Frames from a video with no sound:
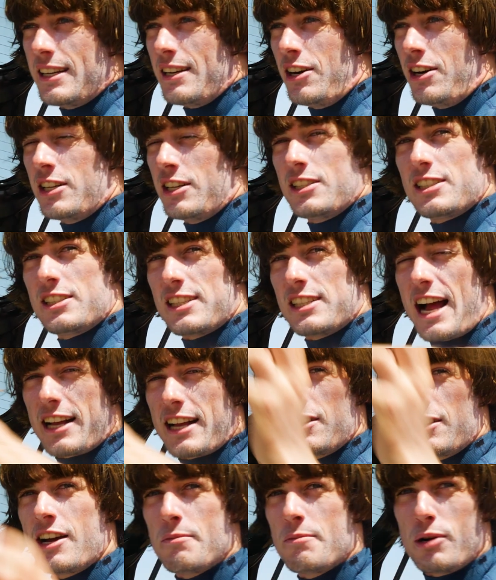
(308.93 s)
on
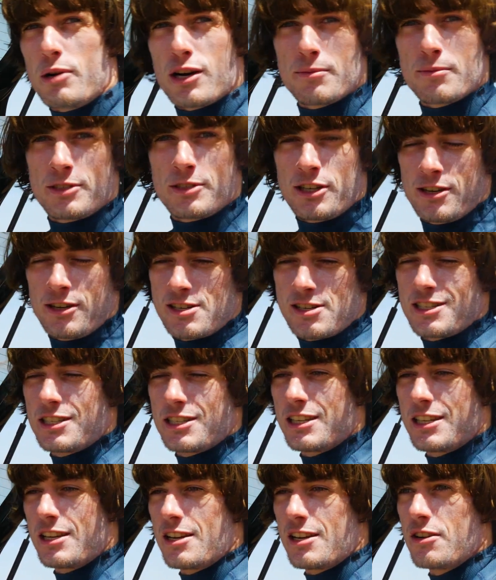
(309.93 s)
slack line bottom turns,
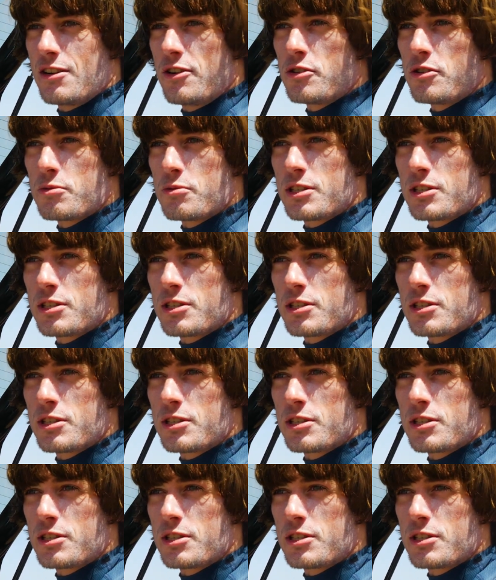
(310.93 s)
the nose